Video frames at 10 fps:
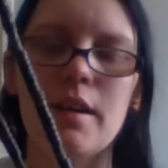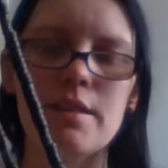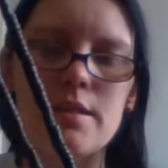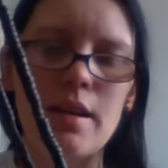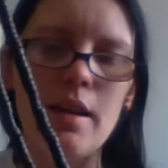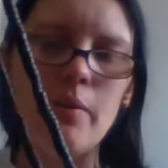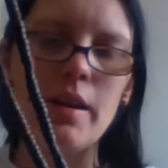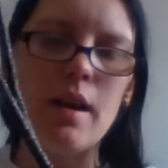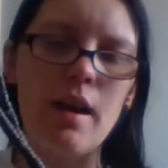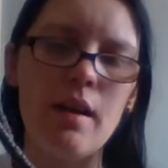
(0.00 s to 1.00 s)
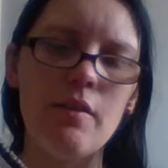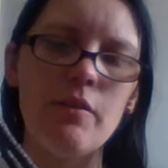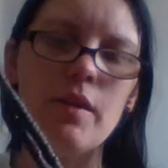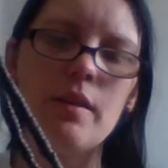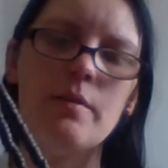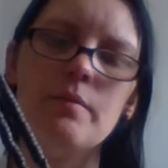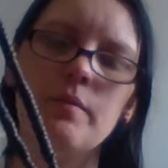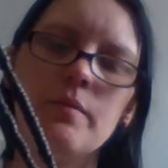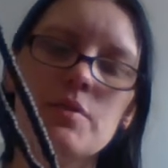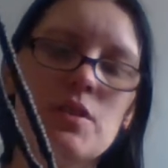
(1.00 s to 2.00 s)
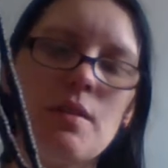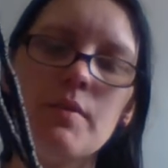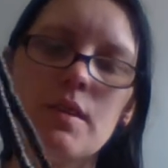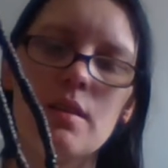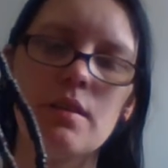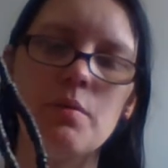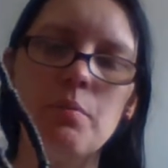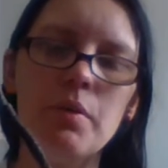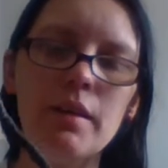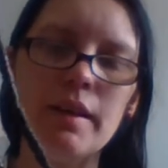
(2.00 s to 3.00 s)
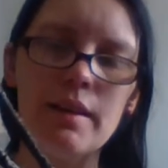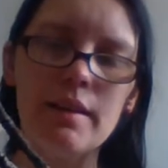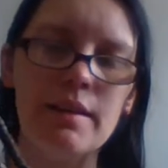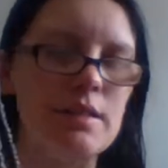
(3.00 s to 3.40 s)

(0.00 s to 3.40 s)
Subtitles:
So here we have something completely